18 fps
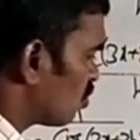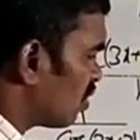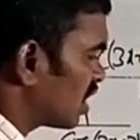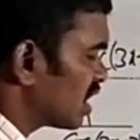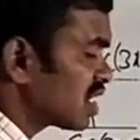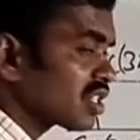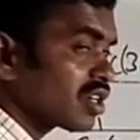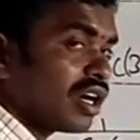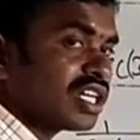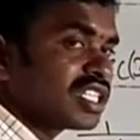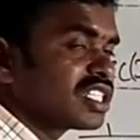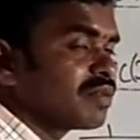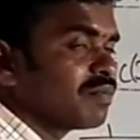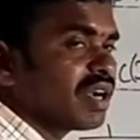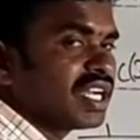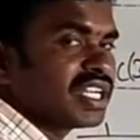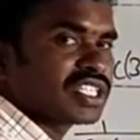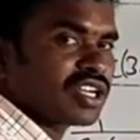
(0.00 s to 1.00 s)
what is cos c
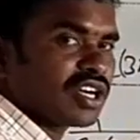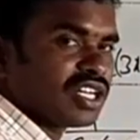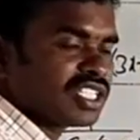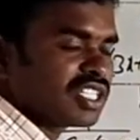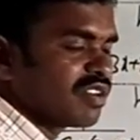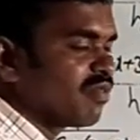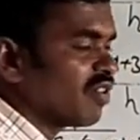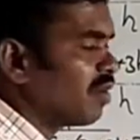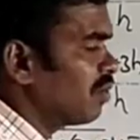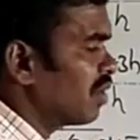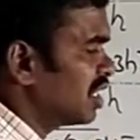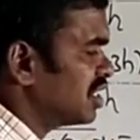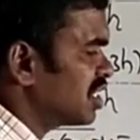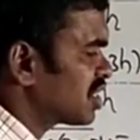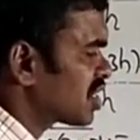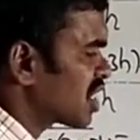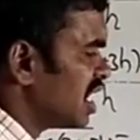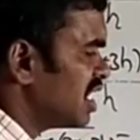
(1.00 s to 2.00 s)
minus cos d formula?
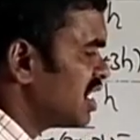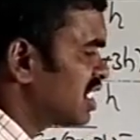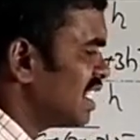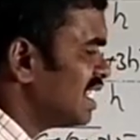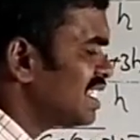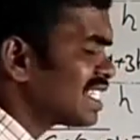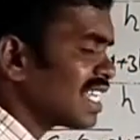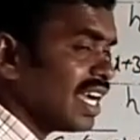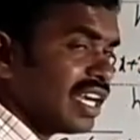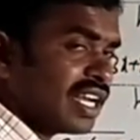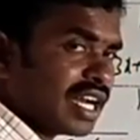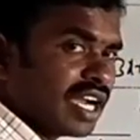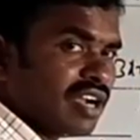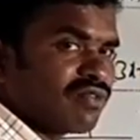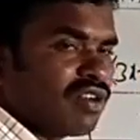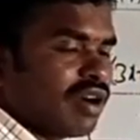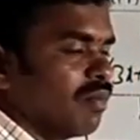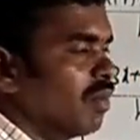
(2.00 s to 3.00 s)
Just write since and
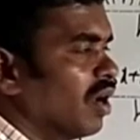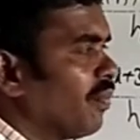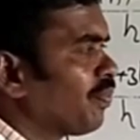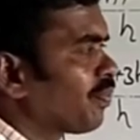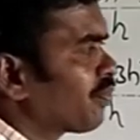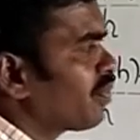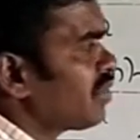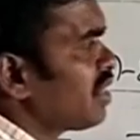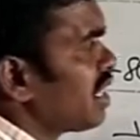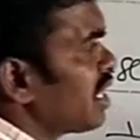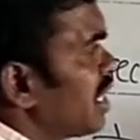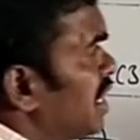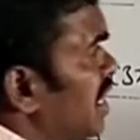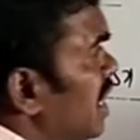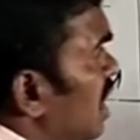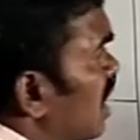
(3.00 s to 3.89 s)
write formula. Here